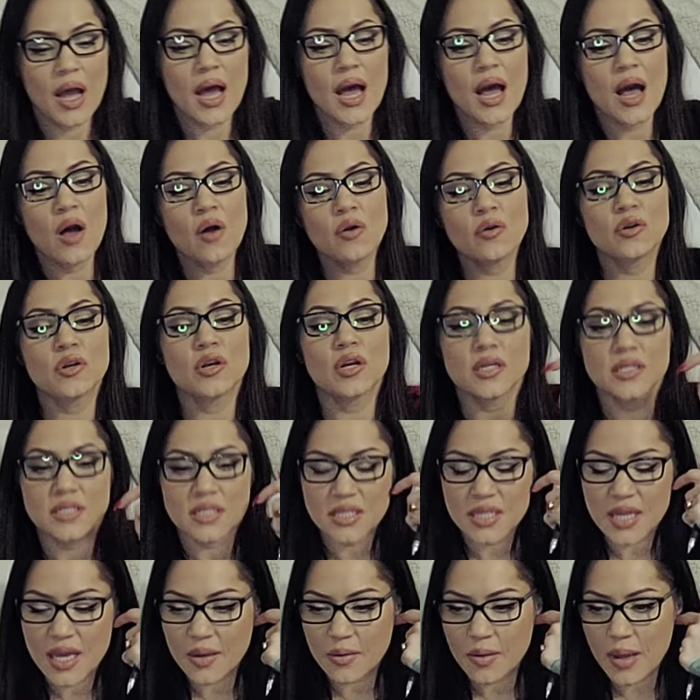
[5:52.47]
I'll cross
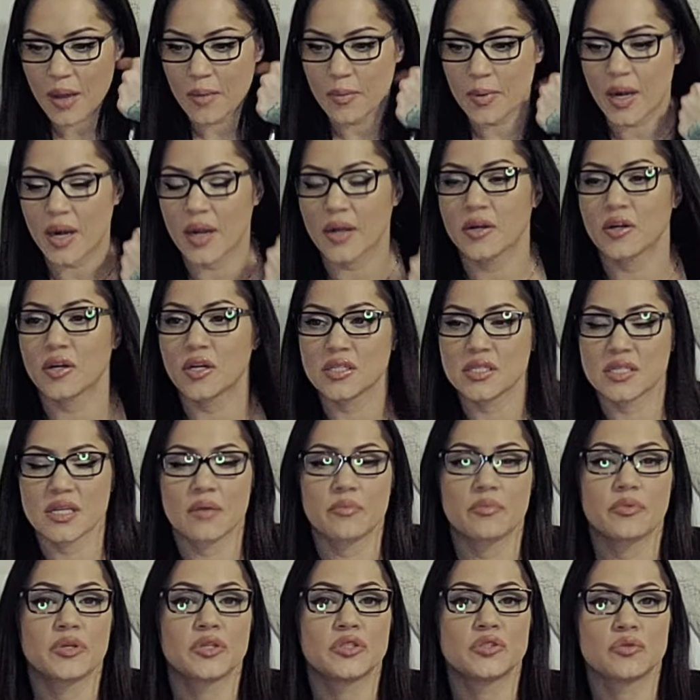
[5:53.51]
that. How about I cross
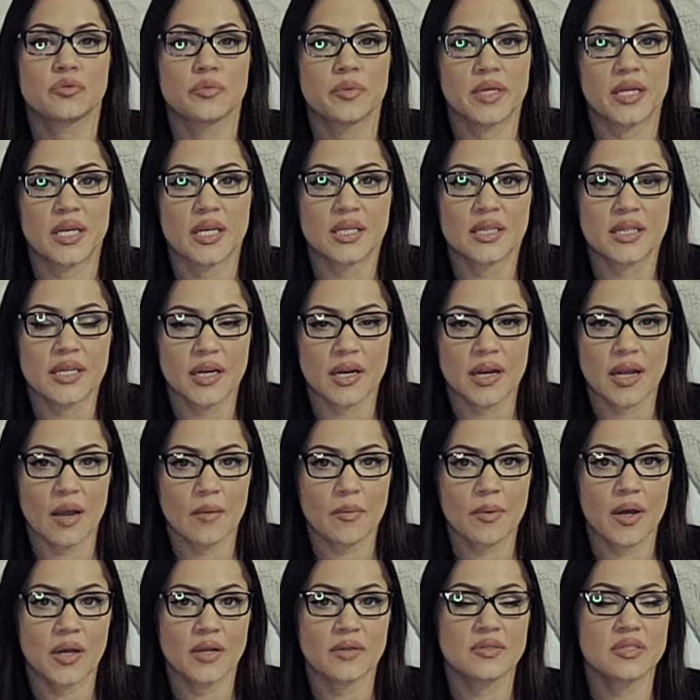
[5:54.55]
that bridge when we get there? How
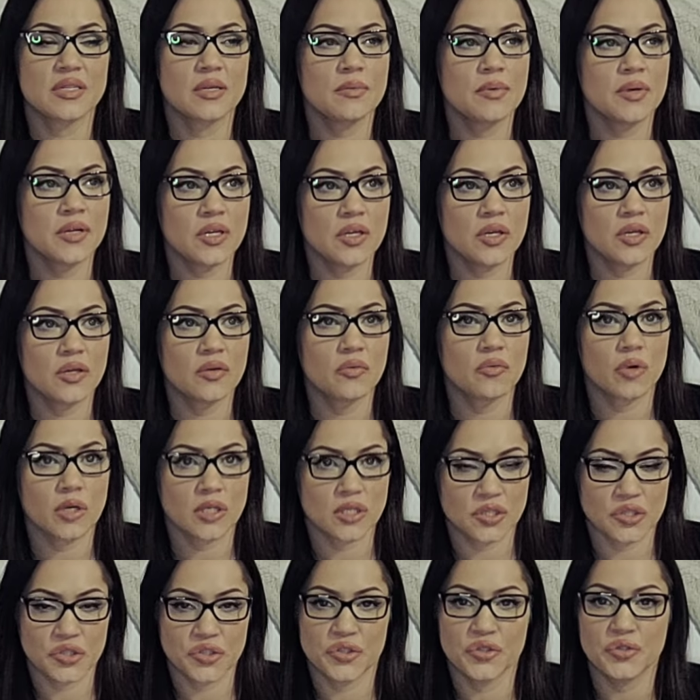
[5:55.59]
about if somebody
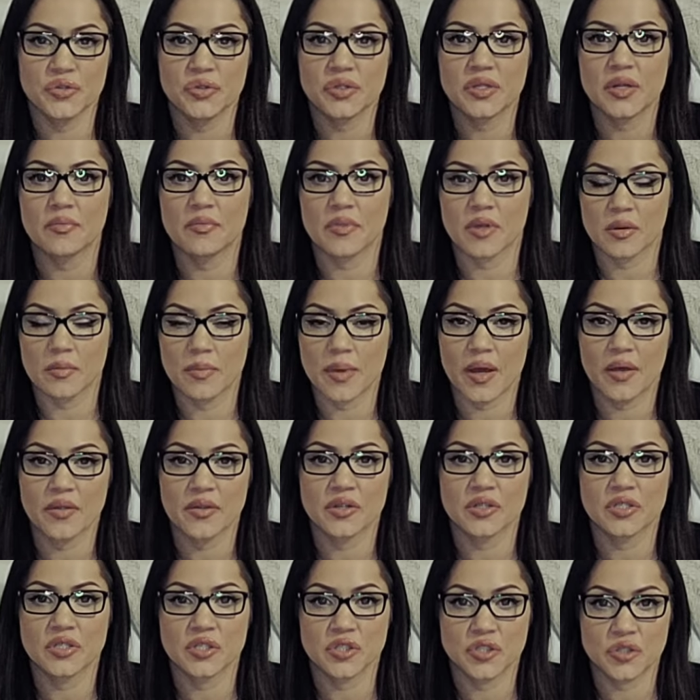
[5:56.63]
wants to do something about their
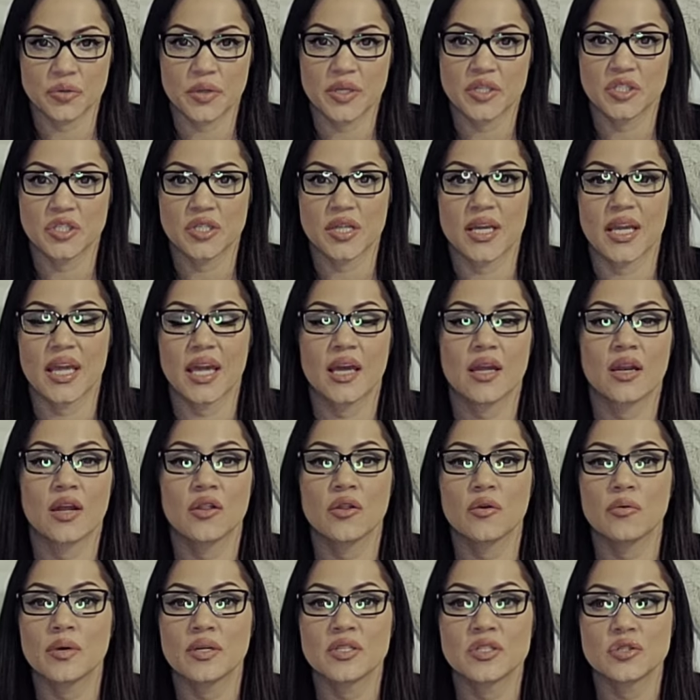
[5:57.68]
situation, they can.
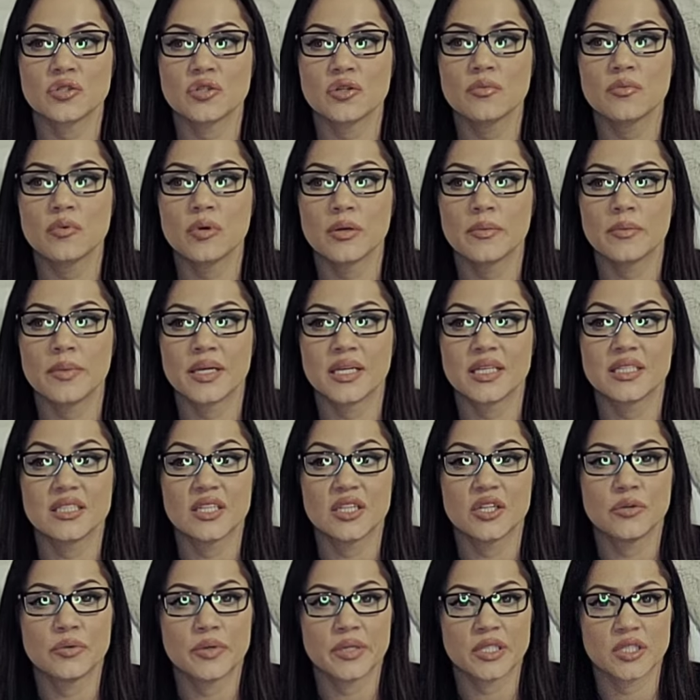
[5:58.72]
Otherwise, there's no point in me
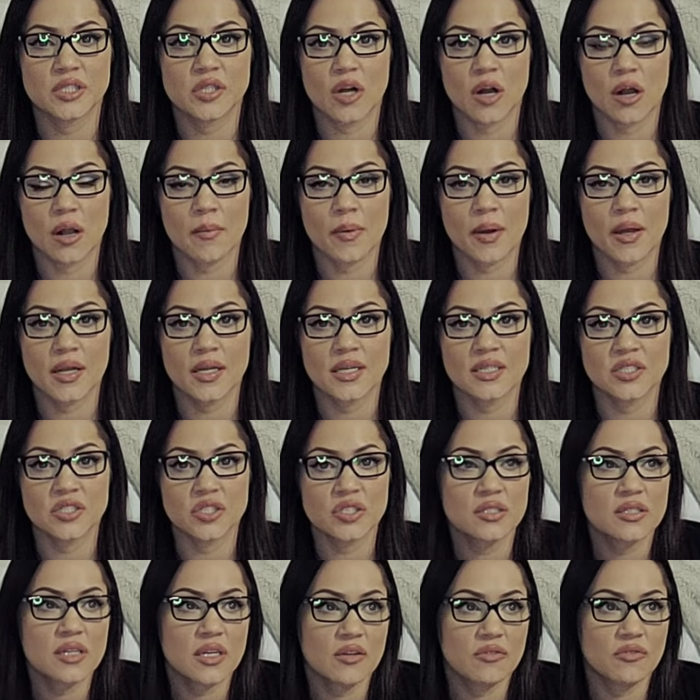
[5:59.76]
continuing to talk about it because it's
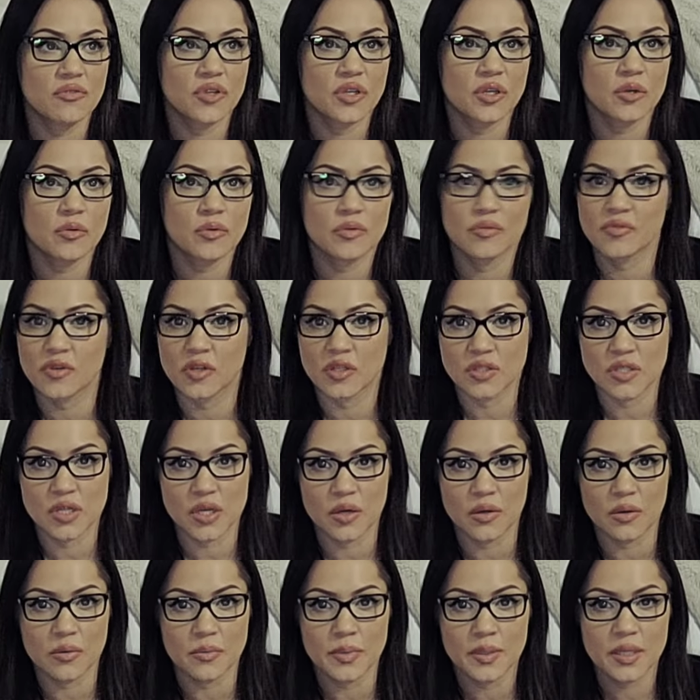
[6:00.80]
just going to fill you with false
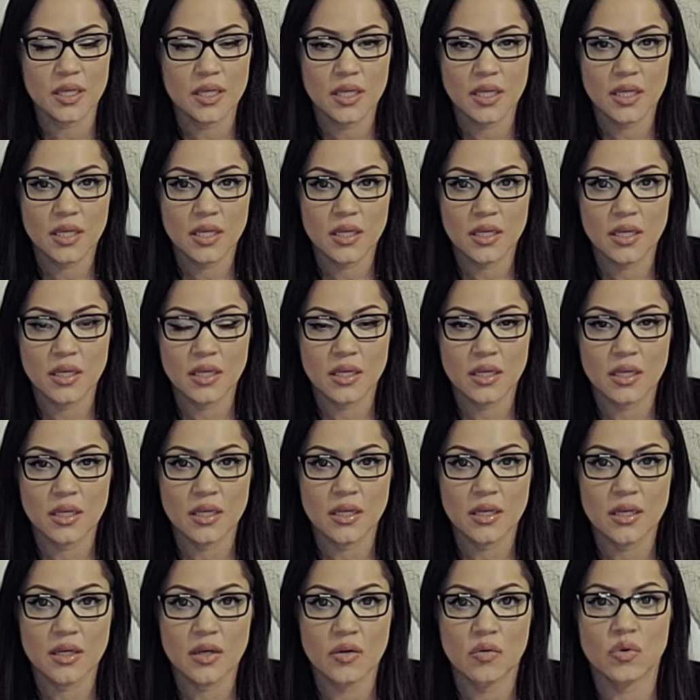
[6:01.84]
hope.
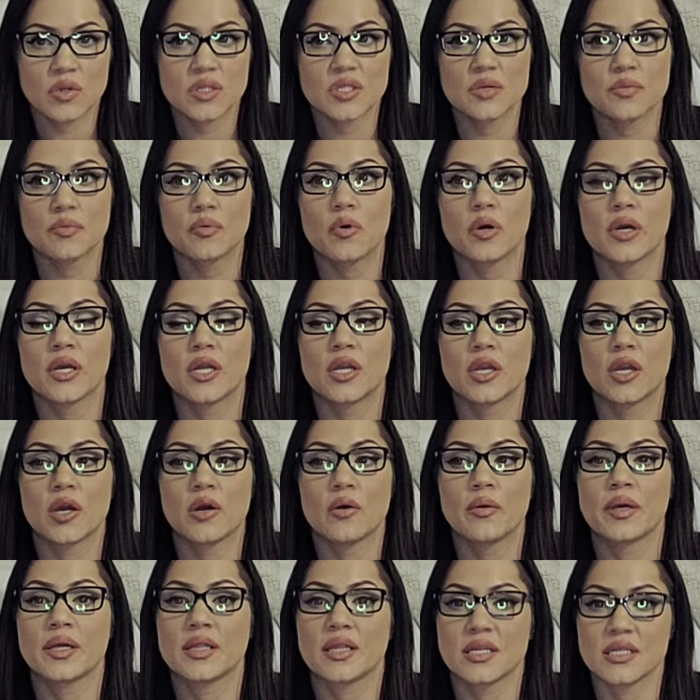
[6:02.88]
What's the point in
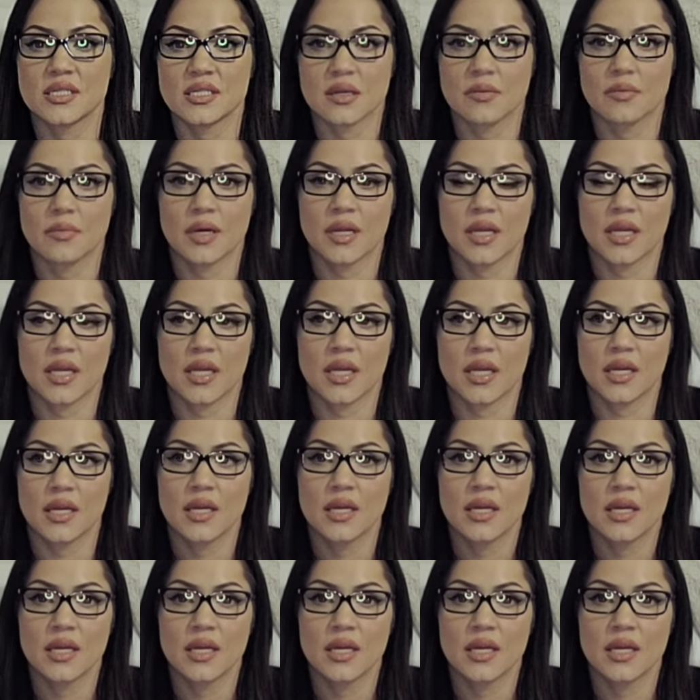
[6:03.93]
knowing that somebody